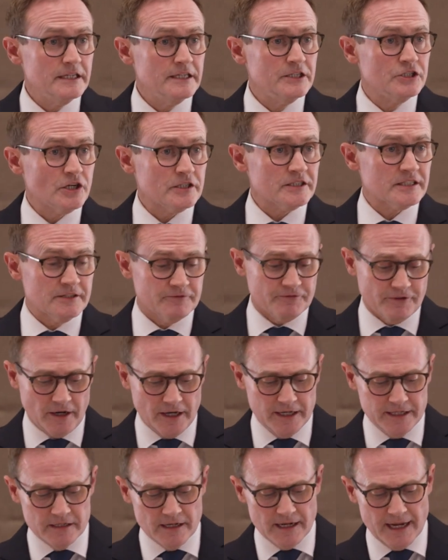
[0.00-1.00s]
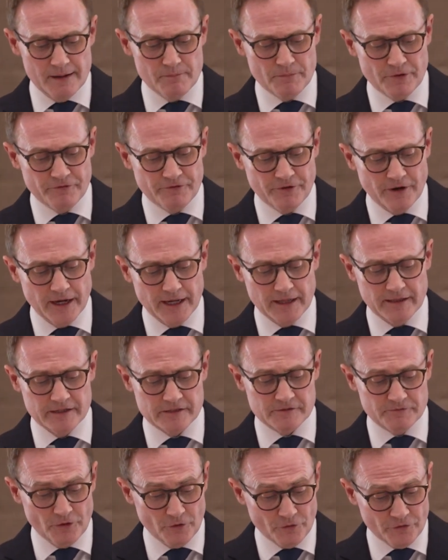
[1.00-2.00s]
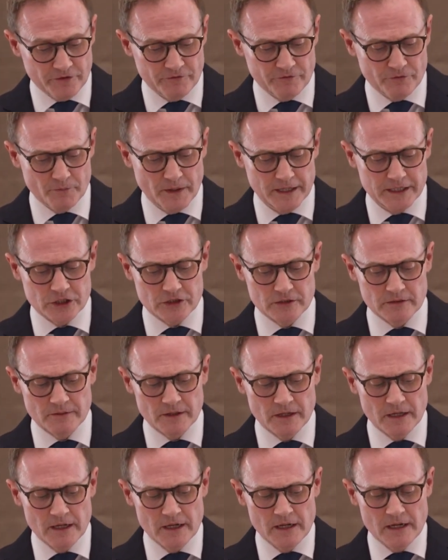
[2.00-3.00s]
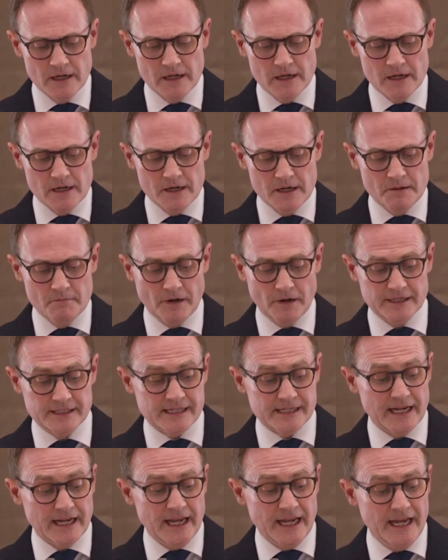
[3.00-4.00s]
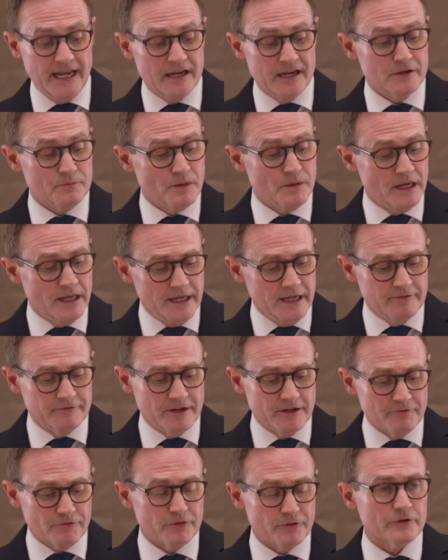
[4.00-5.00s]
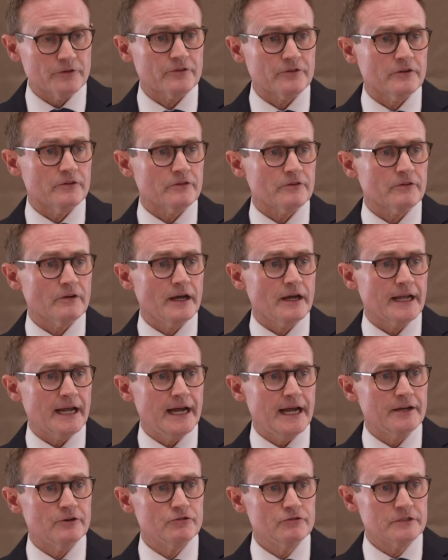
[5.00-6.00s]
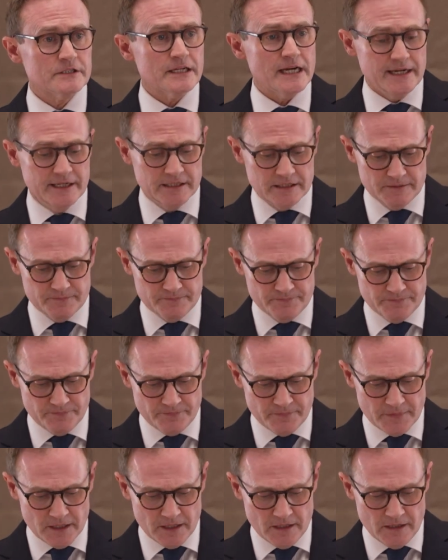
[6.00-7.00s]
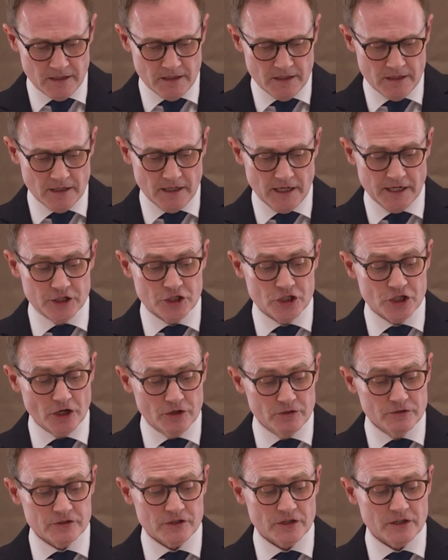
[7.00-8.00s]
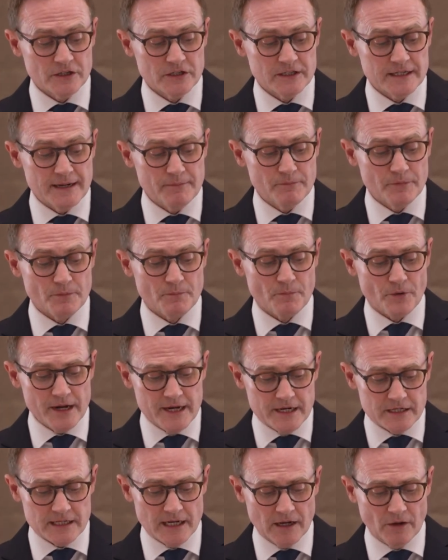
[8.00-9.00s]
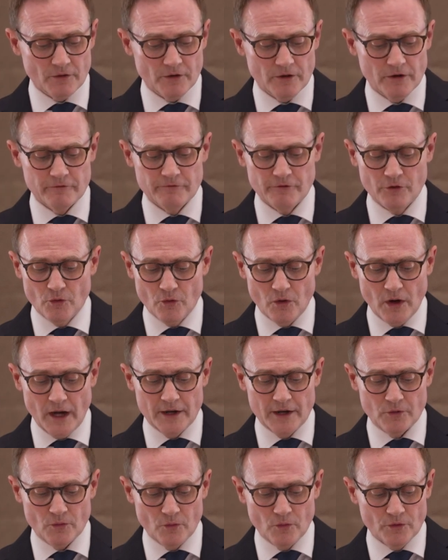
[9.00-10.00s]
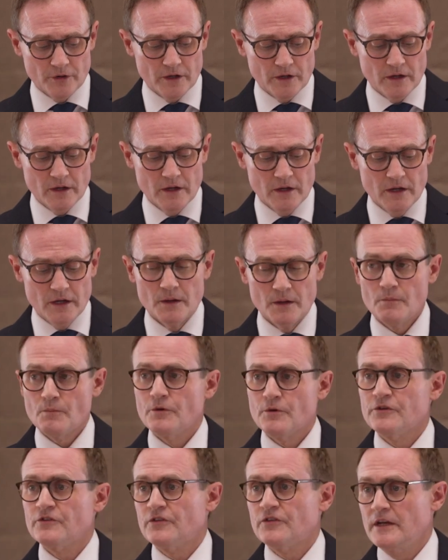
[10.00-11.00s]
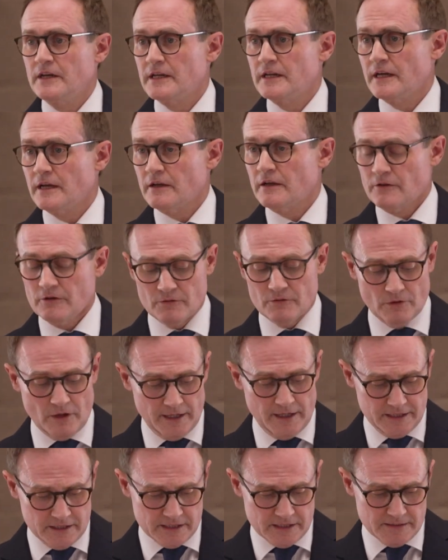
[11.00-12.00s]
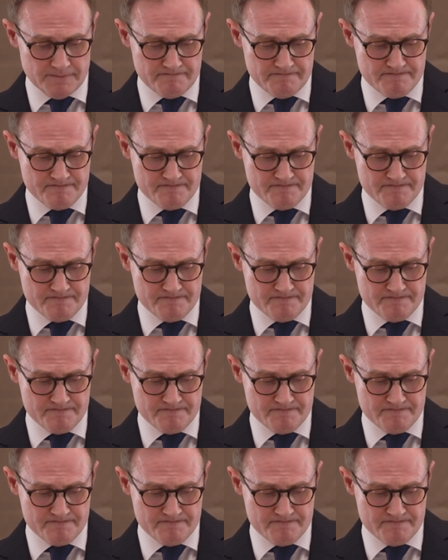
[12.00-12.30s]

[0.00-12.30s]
he justified amplifying this false information by saying he had believed influencers like Andrew Tate and chose to condemn the breakdown of law and order preceding the riots,